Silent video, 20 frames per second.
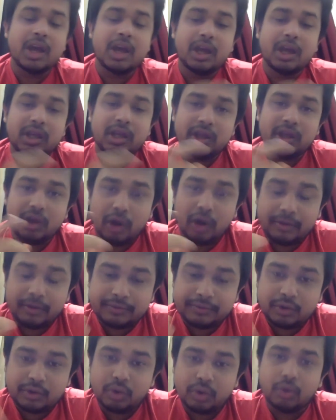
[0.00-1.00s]
You have
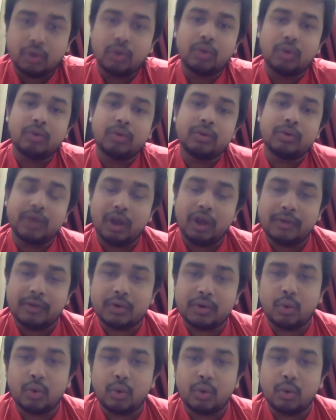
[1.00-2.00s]
to
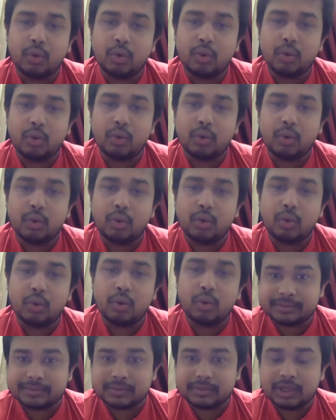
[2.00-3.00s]
work both ways.
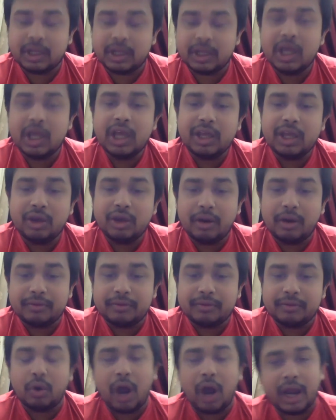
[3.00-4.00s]
You
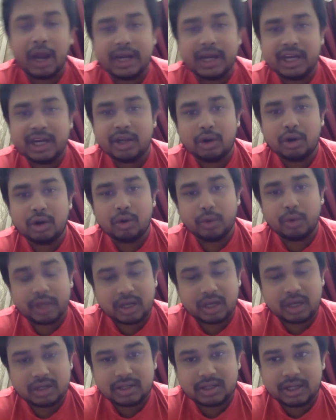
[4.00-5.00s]
have to hide your
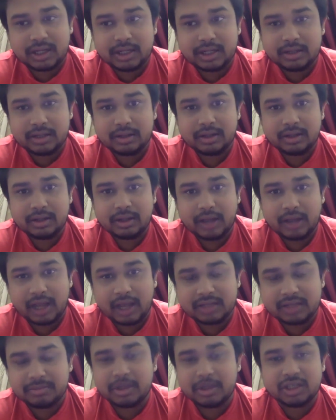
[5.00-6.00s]
weaker side
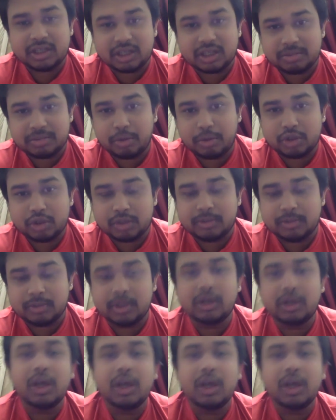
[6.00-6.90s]
as much as possible.